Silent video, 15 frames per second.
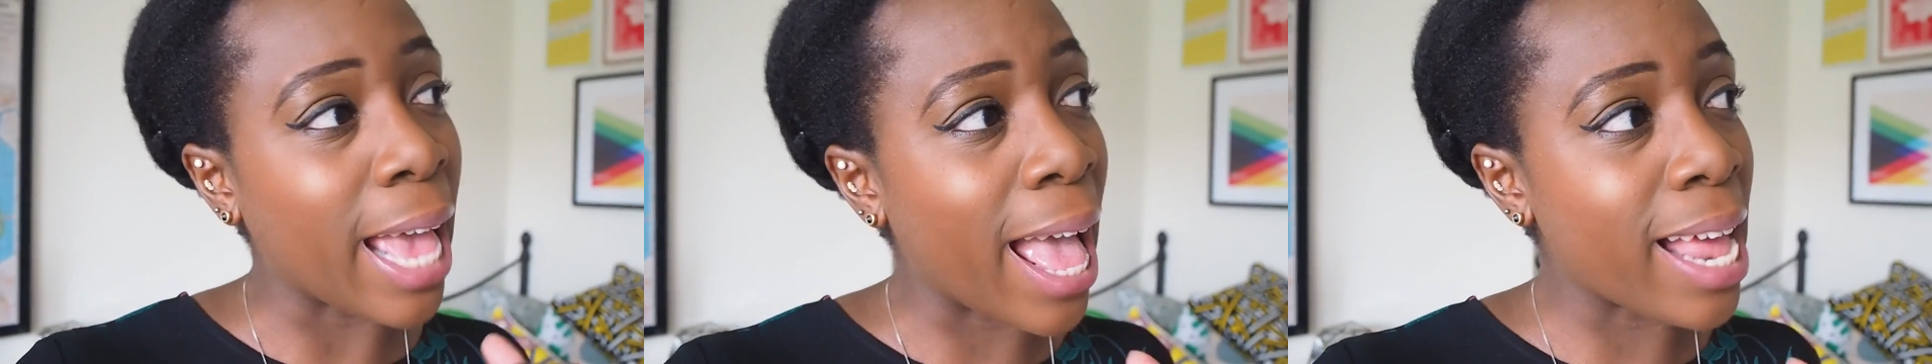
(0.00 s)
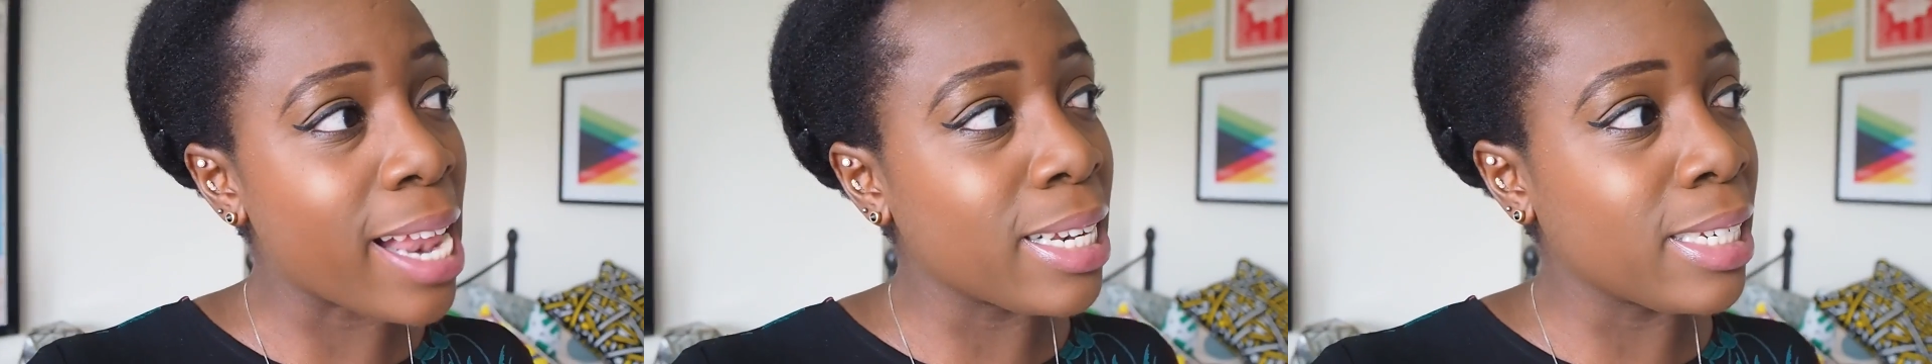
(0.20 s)

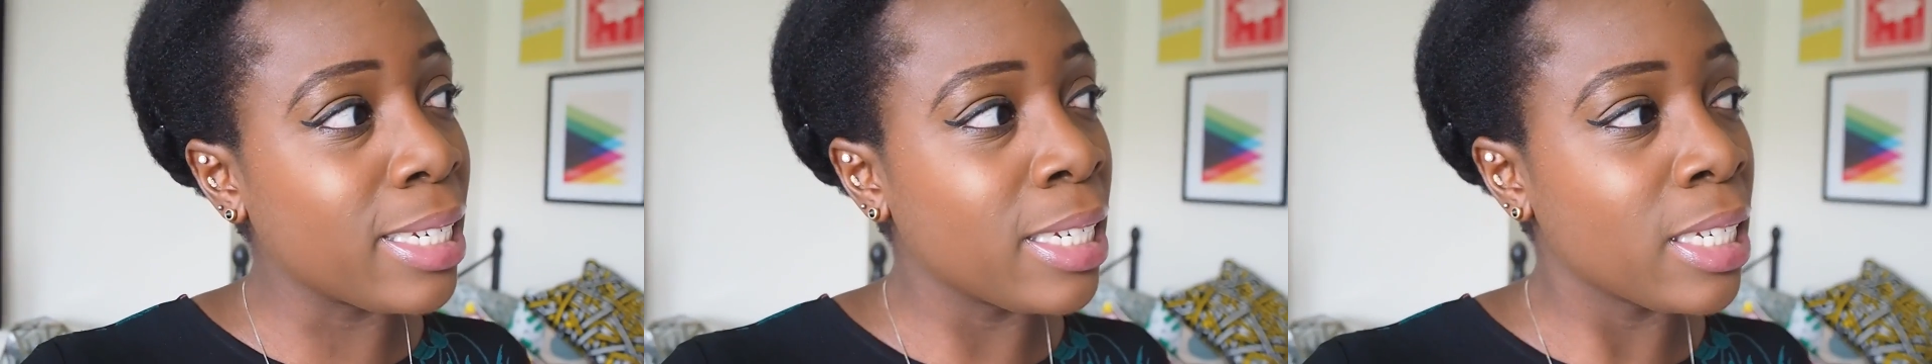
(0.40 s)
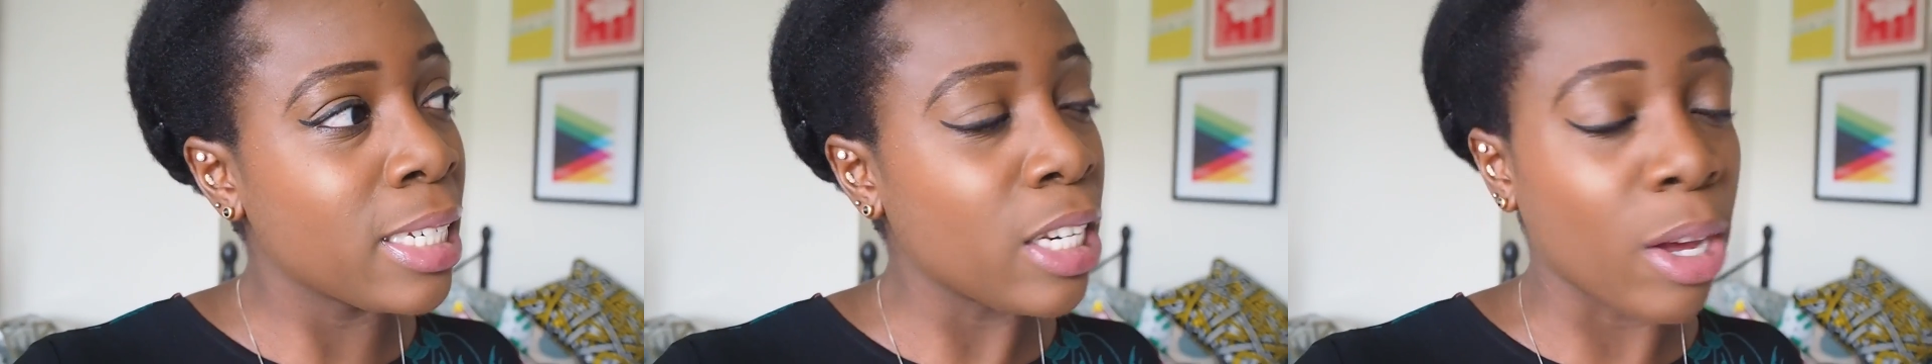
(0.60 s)

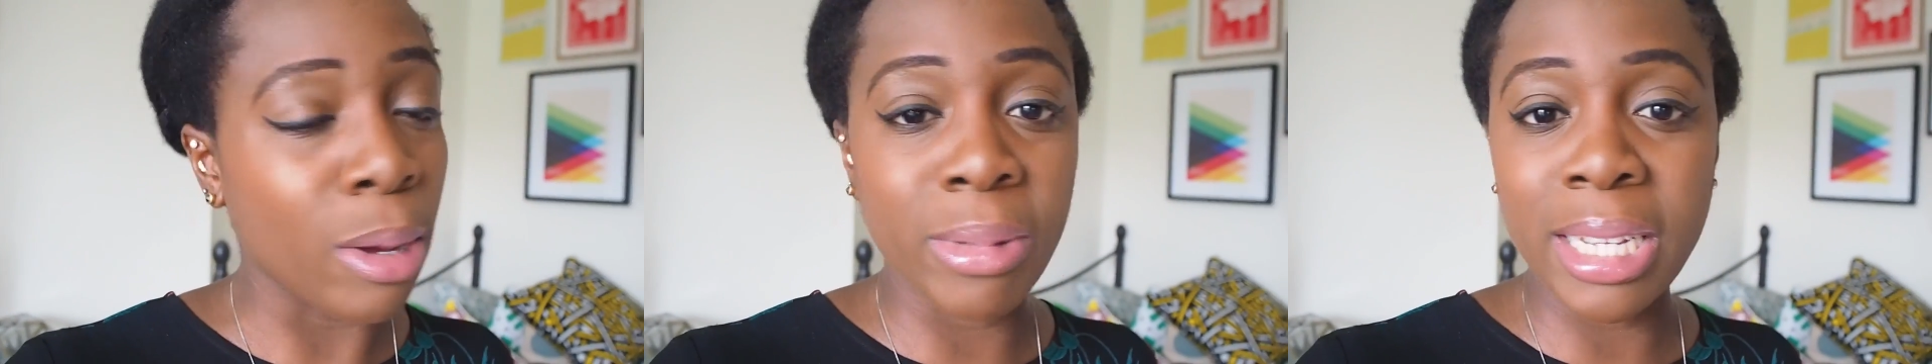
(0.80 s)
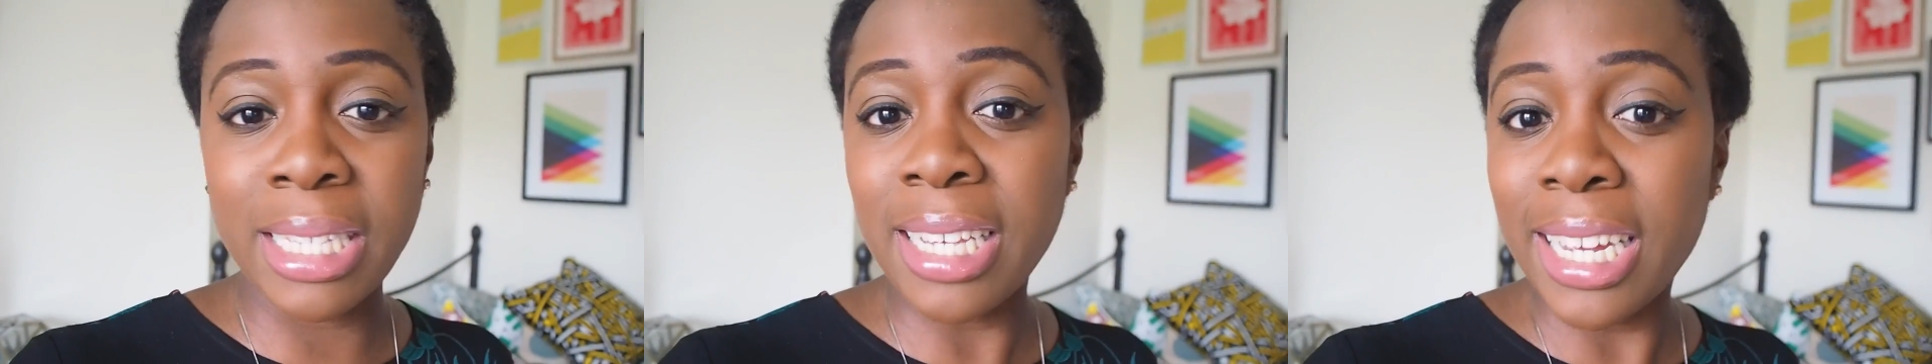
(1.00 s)
And, you know,
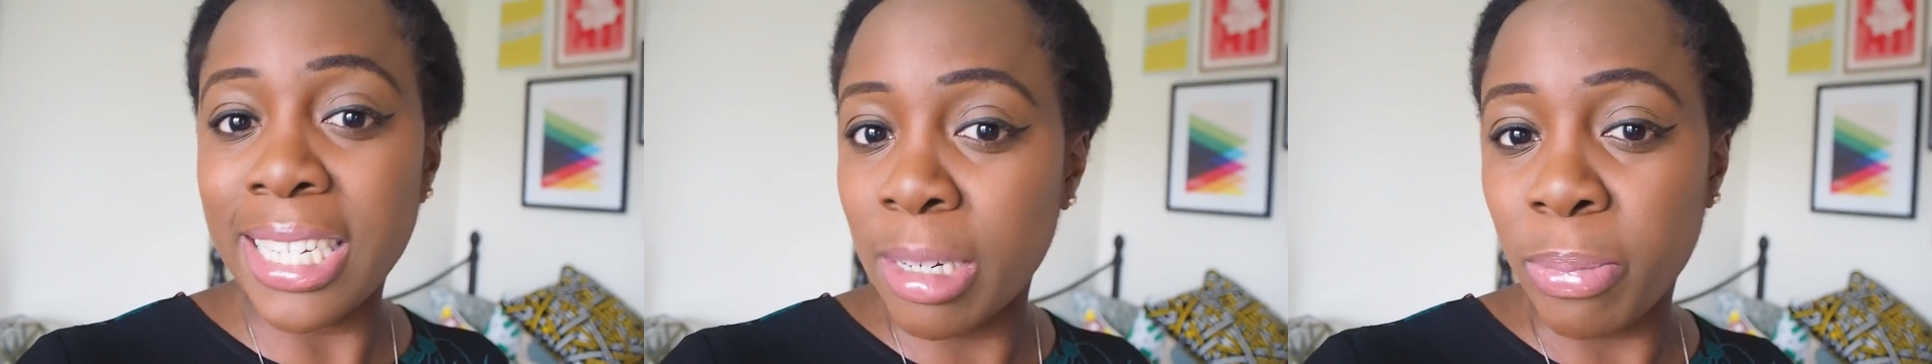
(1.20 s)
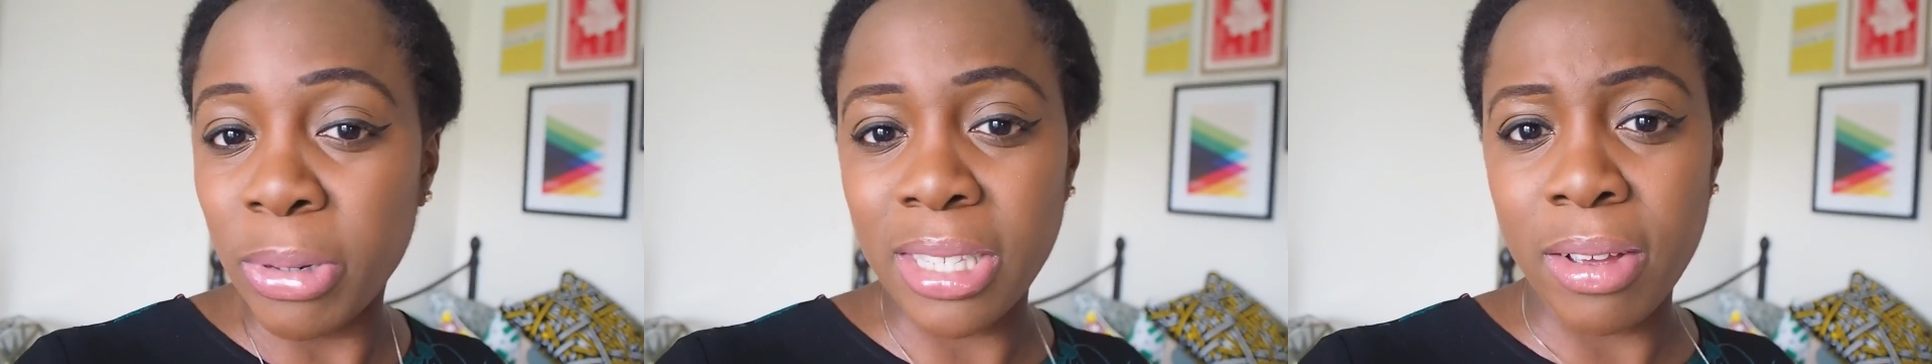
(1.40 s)
I'm
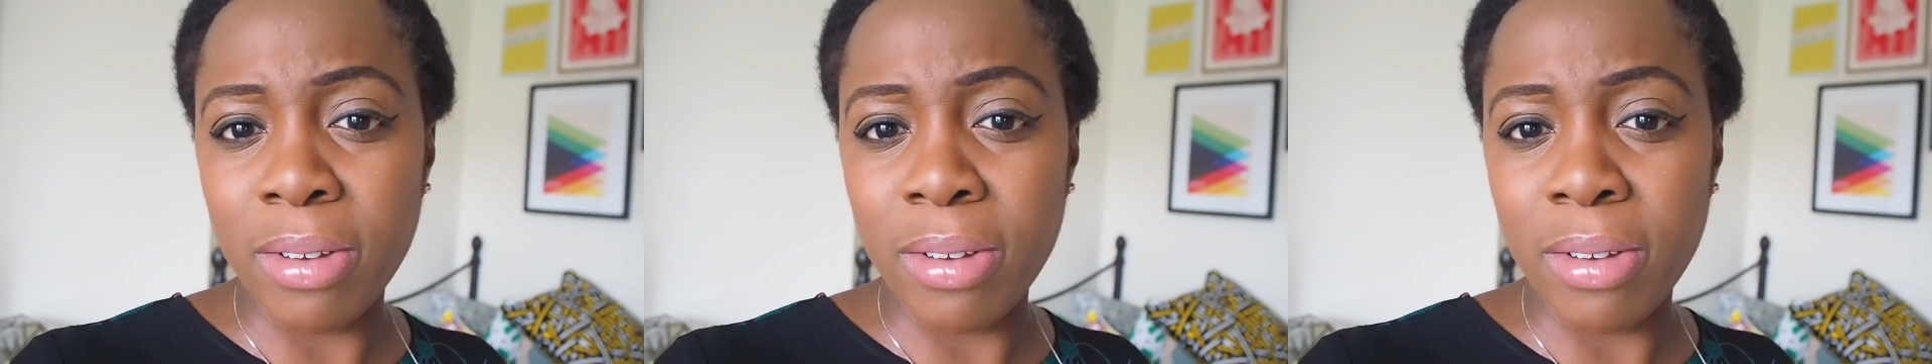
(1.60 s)
excited because